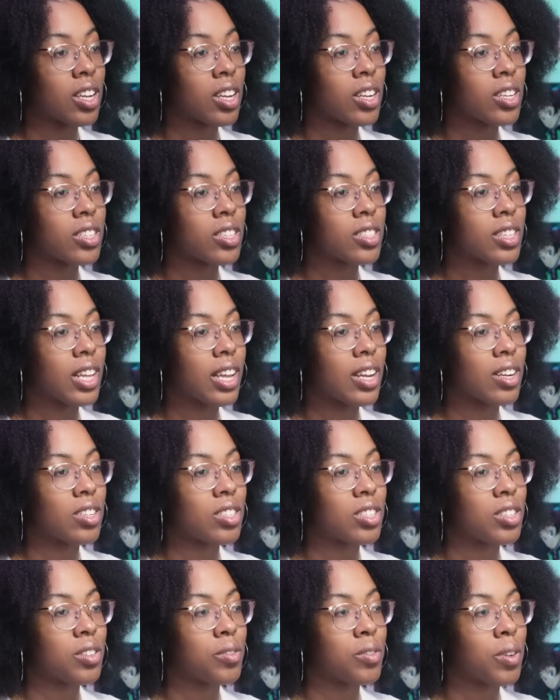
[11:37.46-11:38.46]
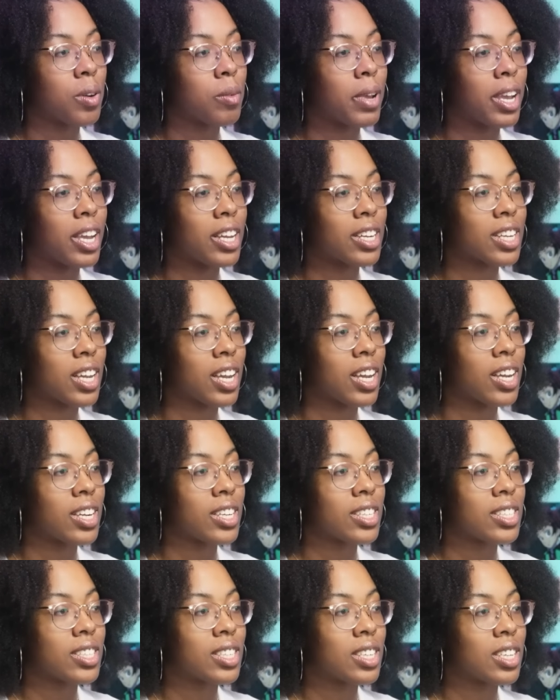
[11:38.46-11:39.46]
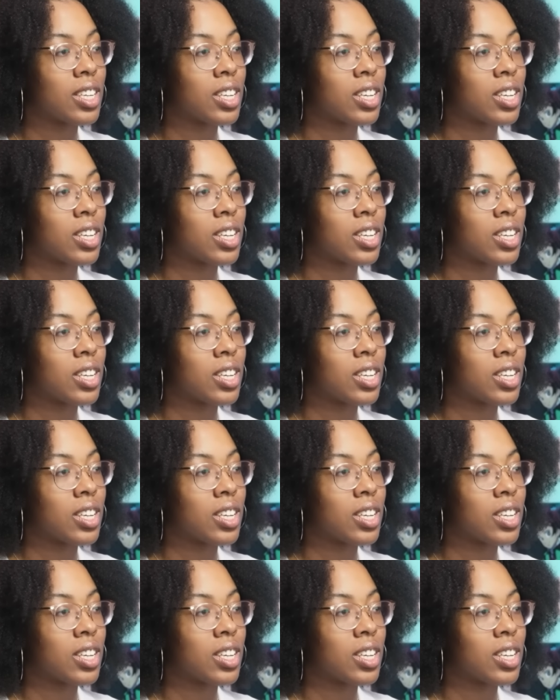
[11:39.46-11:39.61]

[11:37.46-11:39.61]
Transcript: cursed energy from mankind